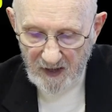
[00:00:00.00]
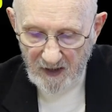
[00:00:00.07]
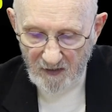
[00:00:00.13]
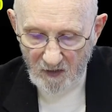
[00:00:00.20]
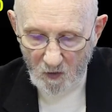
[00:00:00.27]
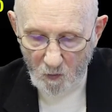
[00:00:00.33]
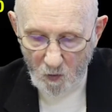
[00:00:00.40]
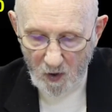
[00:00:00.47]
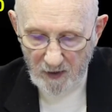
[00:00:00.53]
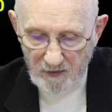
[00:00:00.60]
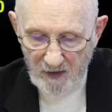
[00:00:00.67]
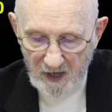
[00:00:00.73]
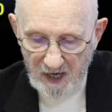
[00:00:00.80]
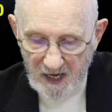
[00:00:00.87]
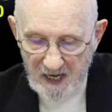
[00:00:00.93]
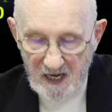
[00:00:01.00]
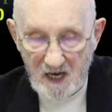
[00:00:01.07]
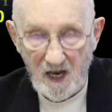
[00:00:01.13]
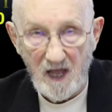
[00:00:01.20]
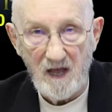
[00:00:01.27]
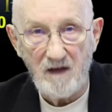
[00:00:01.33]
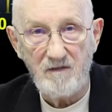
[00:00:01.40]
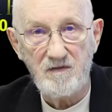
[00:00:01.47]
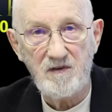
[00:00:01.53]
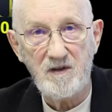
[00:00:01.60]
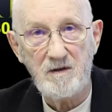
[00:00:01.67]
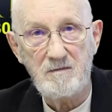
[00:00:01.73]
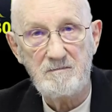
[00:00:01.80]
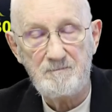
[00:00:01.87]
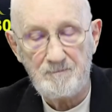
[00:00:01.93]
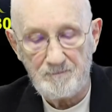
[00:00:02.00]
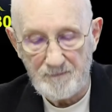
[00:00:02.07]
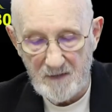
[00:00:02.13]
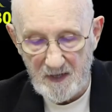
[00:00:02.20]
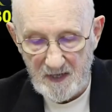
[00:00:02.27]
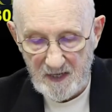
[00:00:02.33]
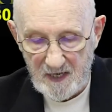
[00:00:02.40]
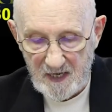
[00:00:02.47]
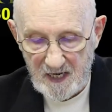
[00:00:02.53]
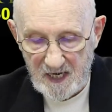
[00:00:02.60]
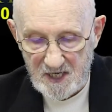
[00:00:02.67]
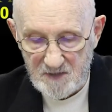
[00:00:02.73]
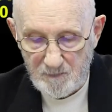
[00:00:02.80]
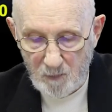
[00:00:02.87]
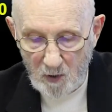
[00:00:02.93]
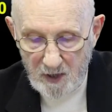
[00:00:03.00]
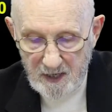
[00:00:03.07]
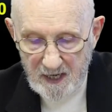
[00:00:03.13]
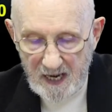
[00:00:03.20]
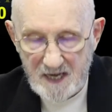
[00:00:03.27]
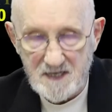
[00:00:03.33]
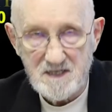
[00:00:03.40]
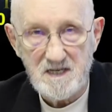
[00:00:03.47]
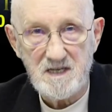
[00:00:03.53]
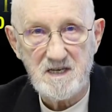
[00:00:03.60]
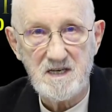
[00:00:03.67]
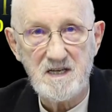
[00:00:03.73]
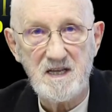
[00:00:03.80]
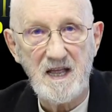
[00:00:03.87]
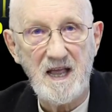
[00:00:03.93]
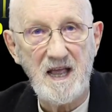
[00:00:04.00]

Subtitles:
the one that He loves. He's predestined.